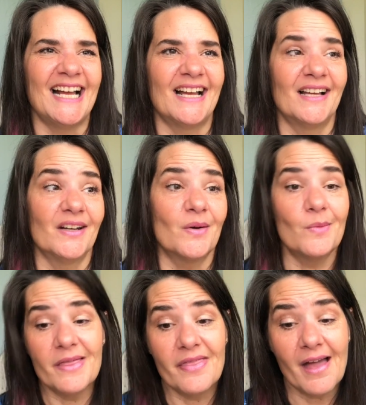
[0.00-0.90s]
And
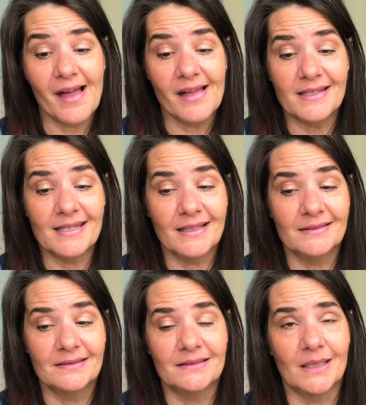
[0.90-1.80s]
with that,
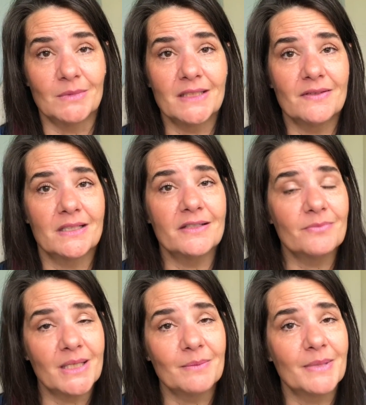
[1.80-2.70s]
I'm off to live
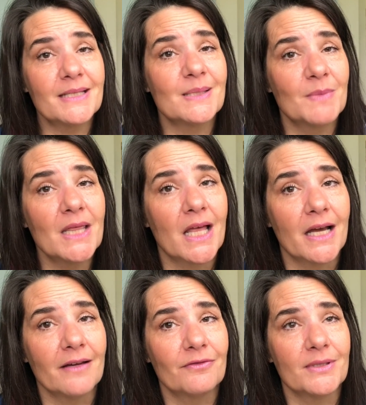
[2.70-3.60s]
my best
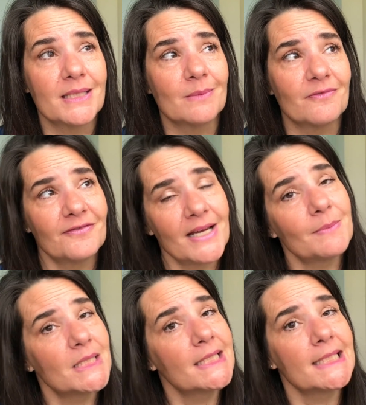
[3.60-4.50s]
midlife with some
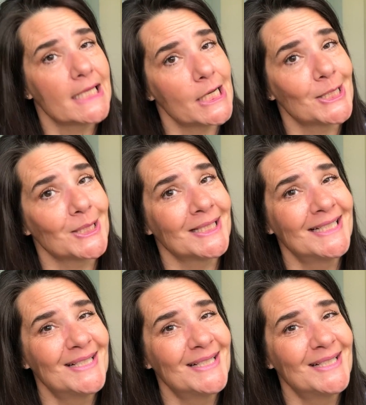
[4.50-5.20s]
fabulous hair.